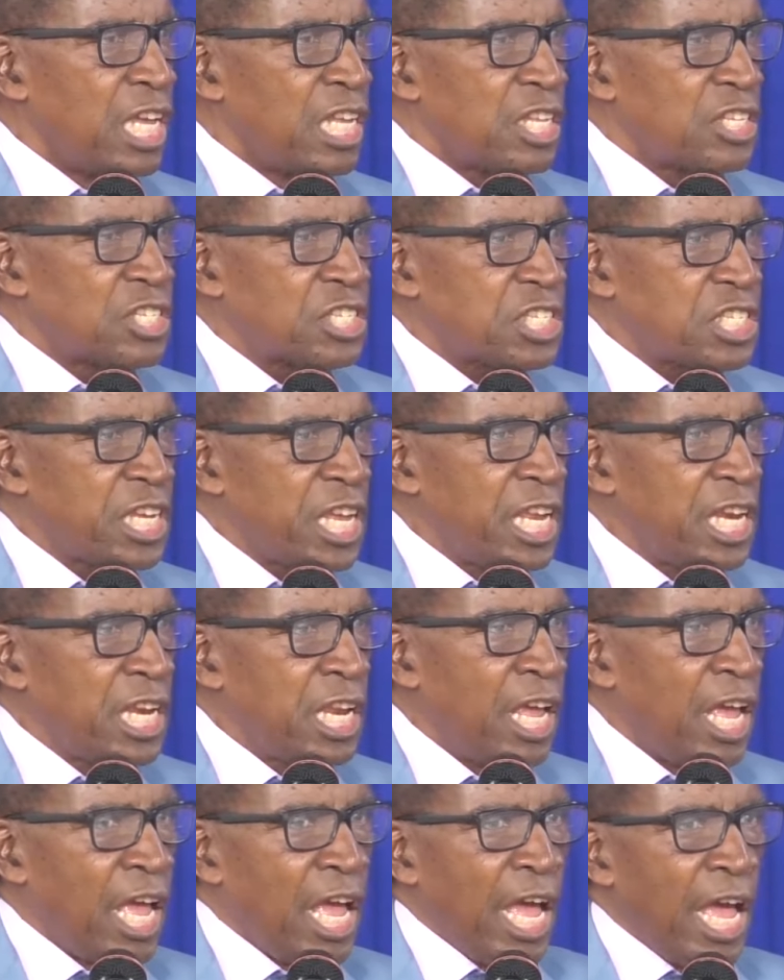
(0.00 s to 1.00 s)

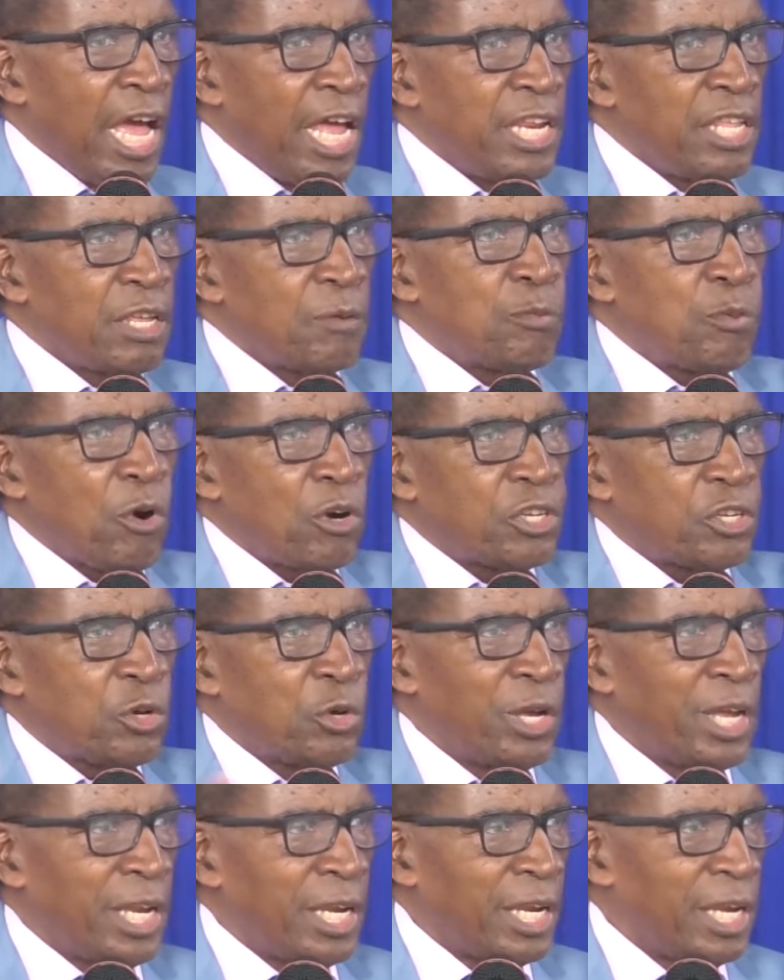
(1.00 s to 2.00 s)
sin, and he brought
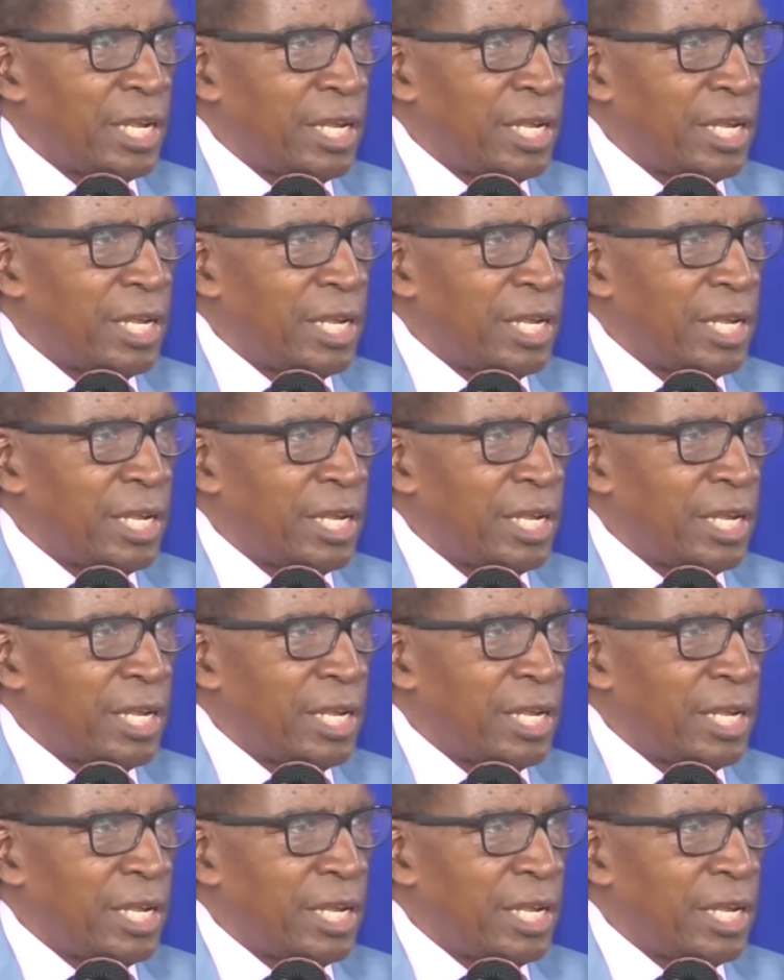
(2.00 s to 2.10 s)
you in.